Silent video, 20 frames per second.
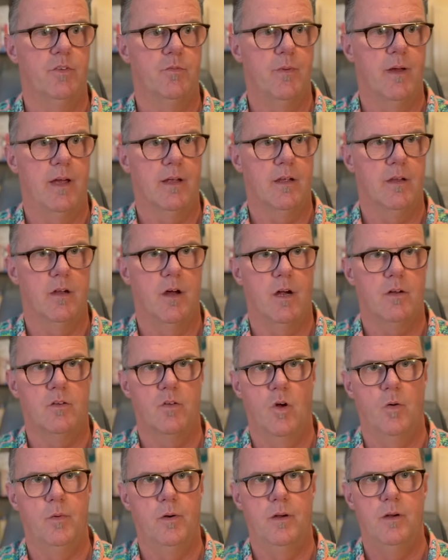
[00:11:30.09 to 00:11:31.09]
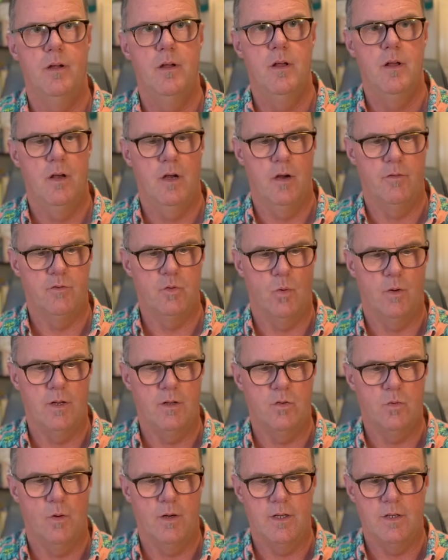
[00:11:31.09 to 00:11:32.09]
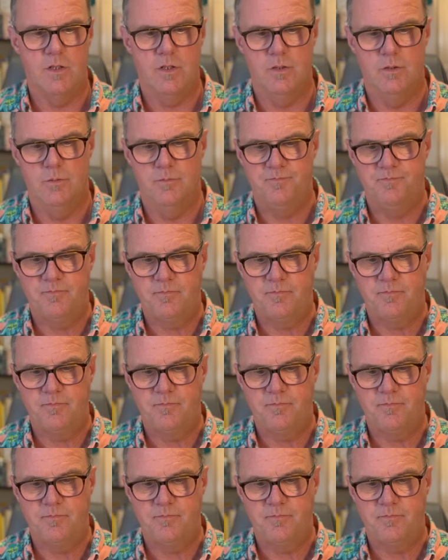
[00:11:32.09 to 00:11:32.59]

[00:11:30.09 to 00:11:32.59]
back in October of 2022.